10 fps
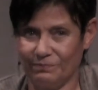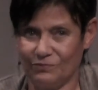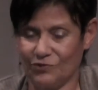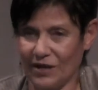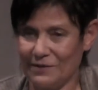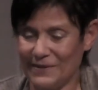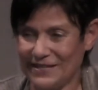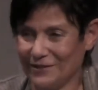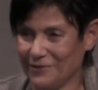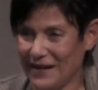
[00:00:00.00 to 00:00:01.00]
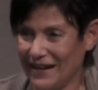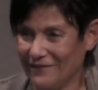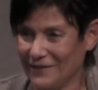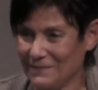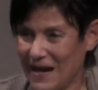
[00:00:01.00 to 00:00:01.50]
tried to be as
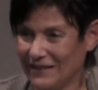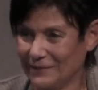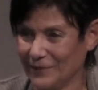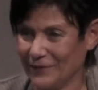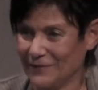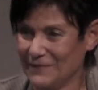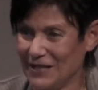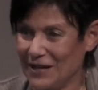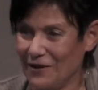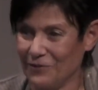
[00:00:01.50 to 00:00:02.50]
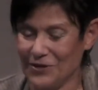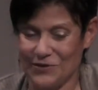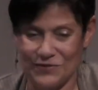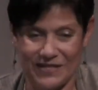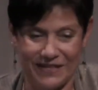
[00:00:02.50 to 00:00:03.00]
creative as possible. We're
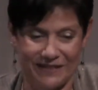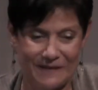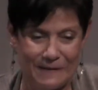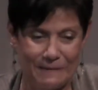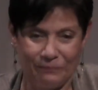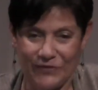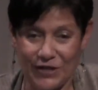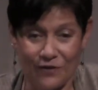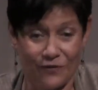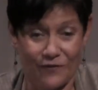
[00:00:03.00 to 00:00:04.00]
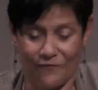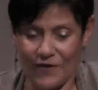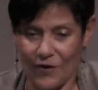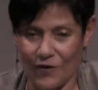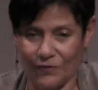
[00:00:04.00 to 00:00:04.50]
using, the
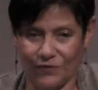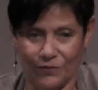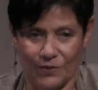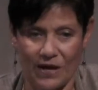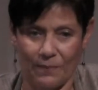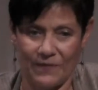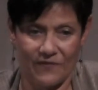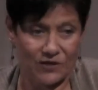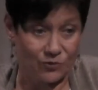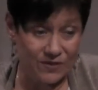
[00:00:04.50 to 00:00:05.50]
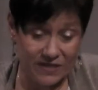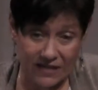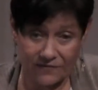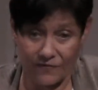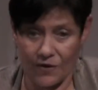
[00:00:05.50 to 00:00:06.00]
phones, we're helping veterans
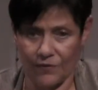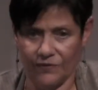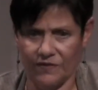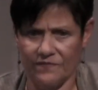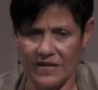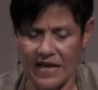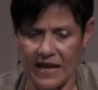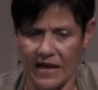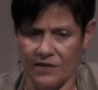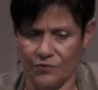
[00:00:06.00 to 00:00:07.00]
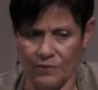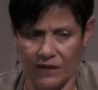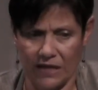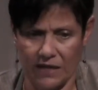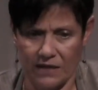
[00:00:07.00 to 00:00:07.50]
get phones. The VA has
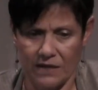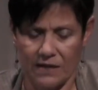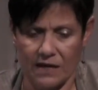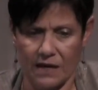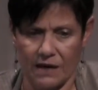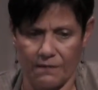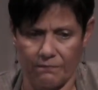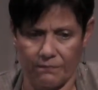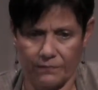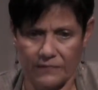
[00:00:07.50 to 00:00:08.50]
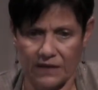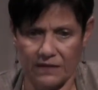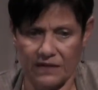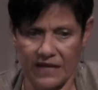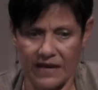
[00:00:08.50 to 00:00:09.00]
really,
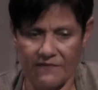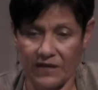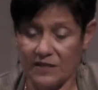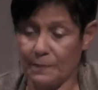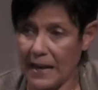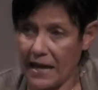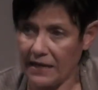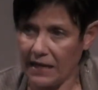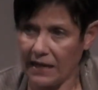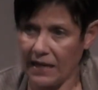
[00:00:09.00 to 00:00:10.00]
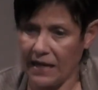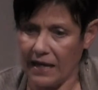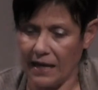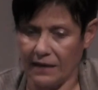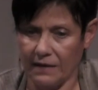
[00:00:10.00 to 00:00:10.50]
they have expanded
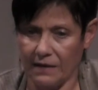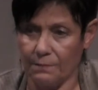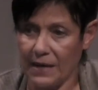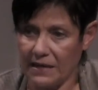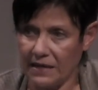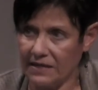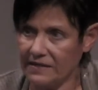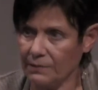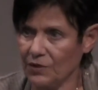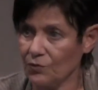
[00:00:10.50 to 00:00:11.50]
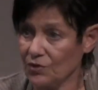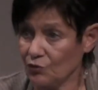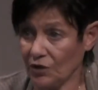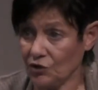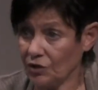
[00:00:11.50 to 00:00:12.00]
and amended some of the
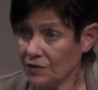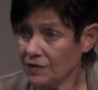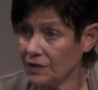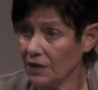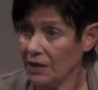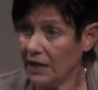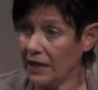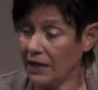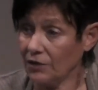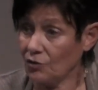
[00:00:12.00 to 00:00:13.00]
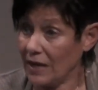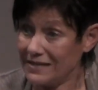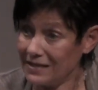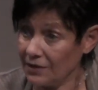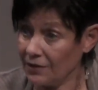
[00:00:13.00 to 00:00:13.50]
restrictions and
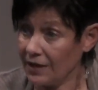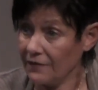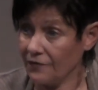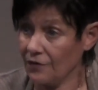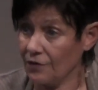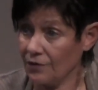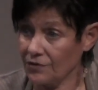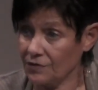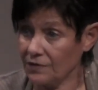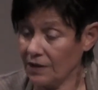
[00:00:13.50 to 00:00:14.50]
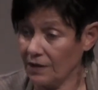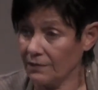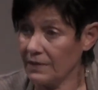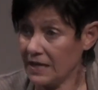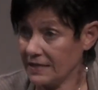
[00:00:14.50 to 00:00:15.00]
criteria for
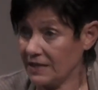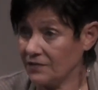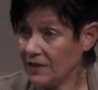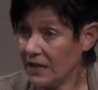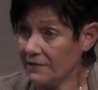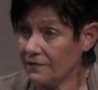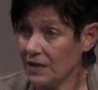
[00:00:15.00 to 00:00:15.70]
SSVF